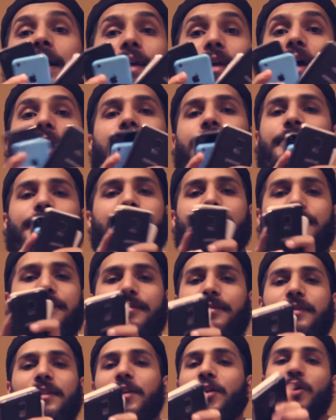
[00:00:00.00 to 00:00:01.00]
You got
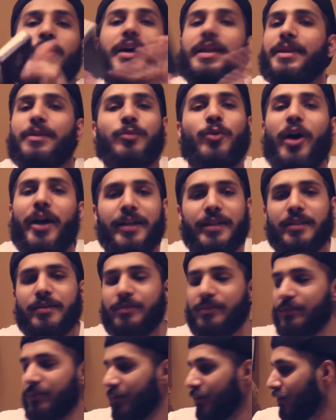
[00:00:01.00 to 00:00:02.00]
it. You got the
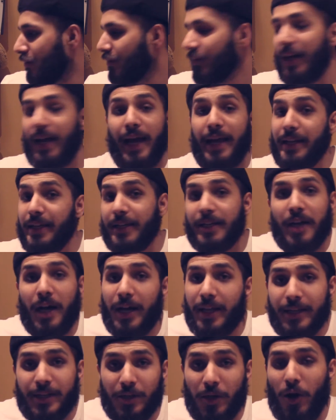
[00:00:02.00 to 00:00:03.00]
point. Any
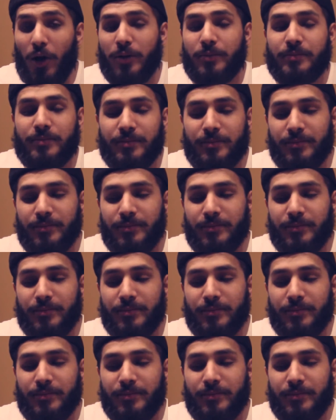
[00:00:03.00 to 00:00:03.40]
kind at all.